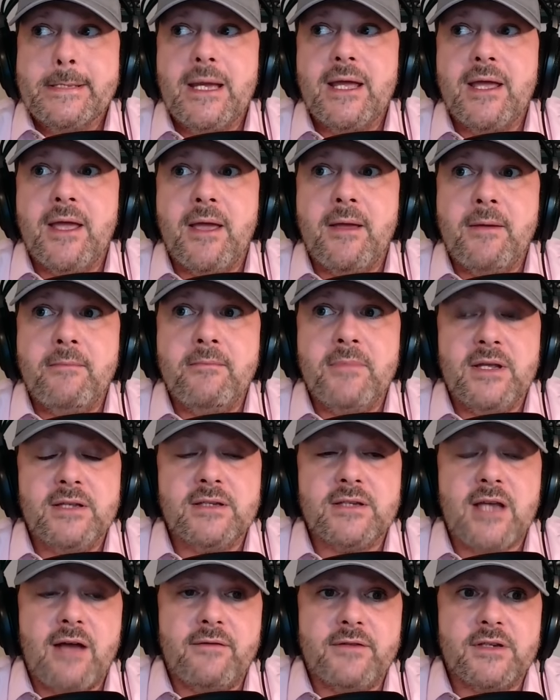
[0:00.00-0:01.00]
it
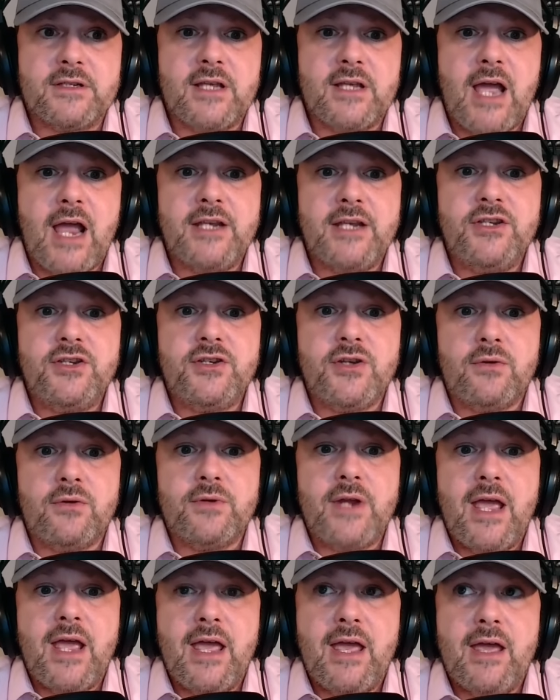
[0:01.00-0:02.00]
means obviously I
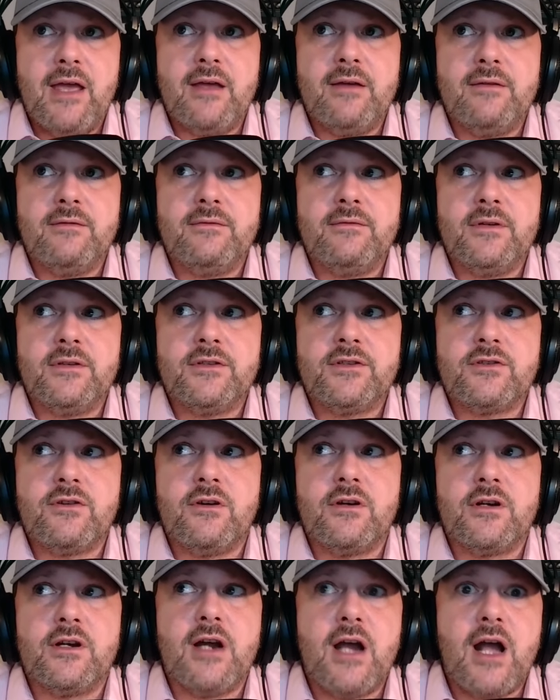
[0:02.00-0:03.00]
don't have
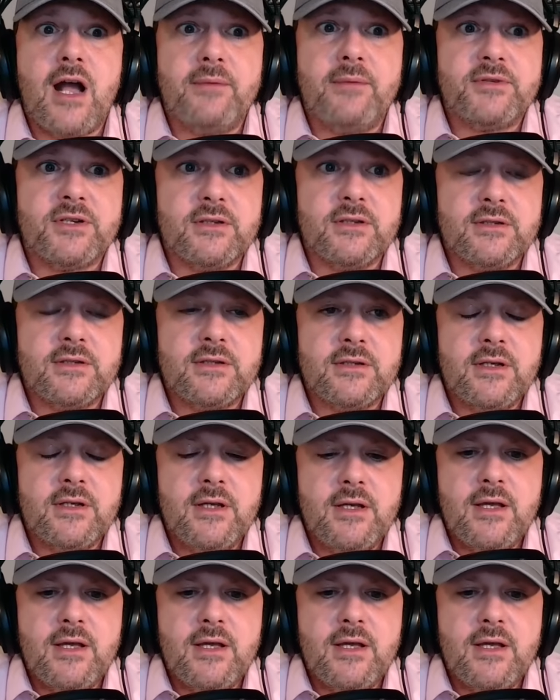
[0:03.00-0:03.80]
stronger options.